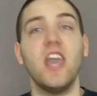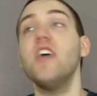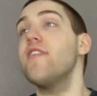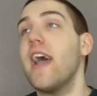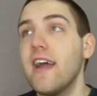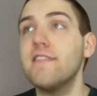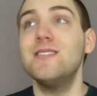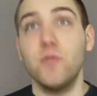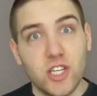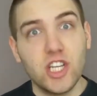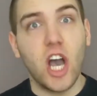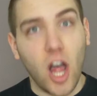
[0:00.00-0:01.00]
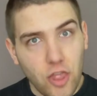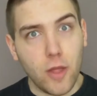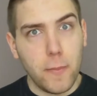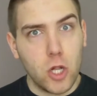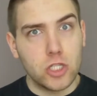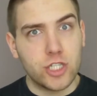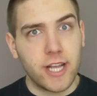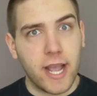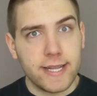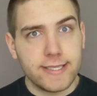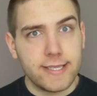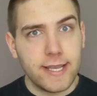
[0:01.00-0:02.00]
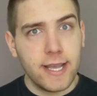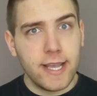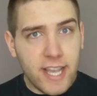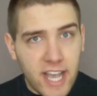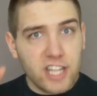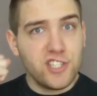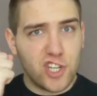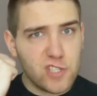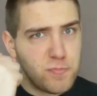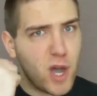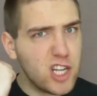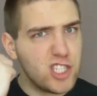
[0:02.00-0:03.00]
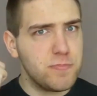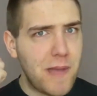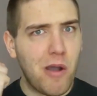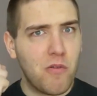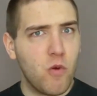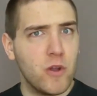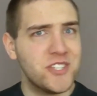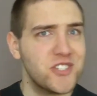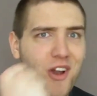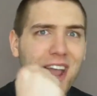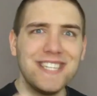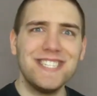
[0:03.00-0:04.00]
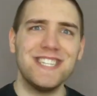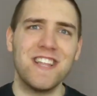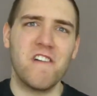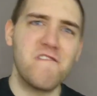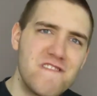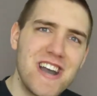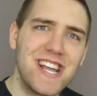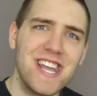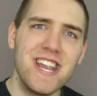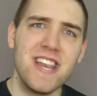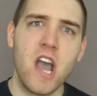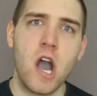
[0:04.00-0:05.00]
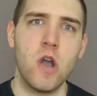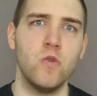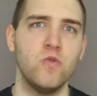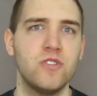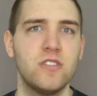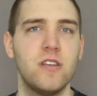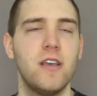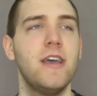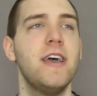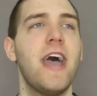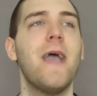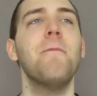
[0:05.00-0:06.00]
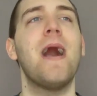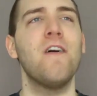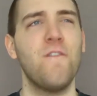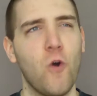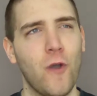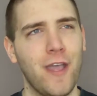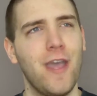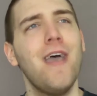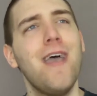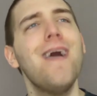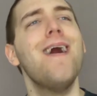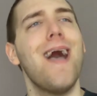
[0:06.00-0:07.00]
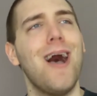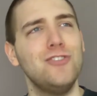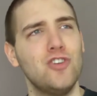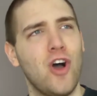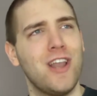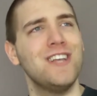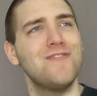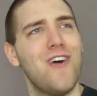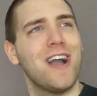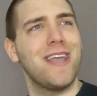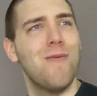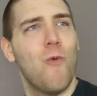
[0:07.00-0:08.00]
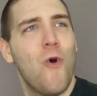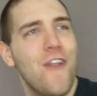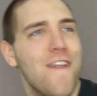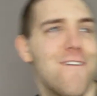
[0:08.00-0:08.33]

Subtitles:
if Harry would cut the bullshit and just punch Malfoy straight in the fucking nose. Hey Malfoy, how'd you like this fucking wand?